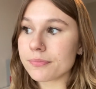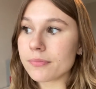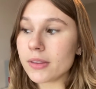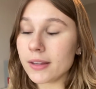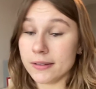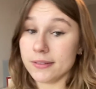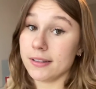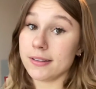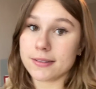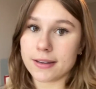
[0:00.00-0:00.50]

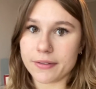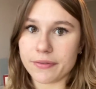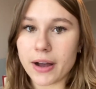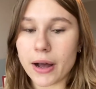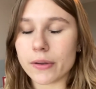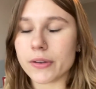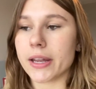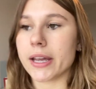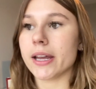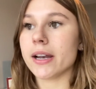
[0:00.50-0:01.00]
since I
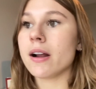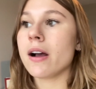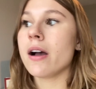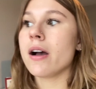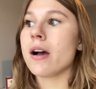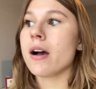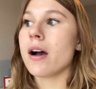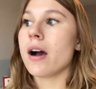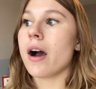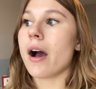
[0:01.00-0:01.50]
found it,
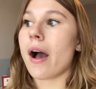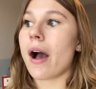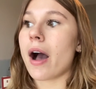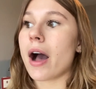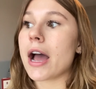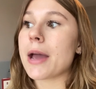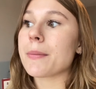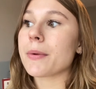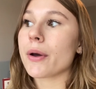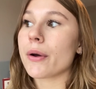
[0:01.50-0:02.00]

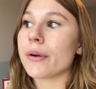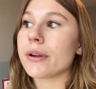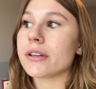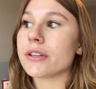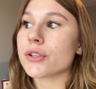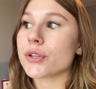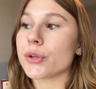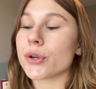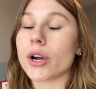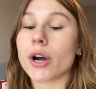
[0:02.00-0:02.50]
I'm going
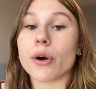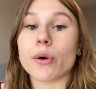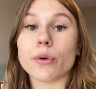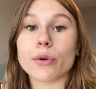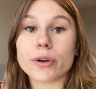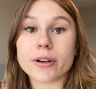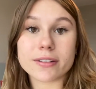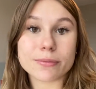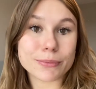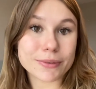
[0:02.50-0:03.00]
to go
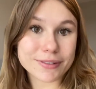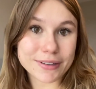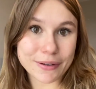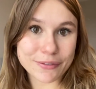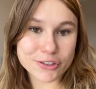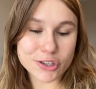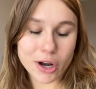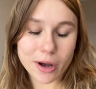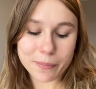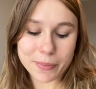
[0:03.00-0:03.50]
Christmas
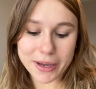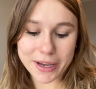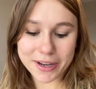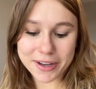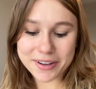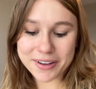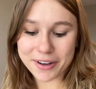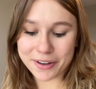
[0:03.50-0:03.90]
gift shopping.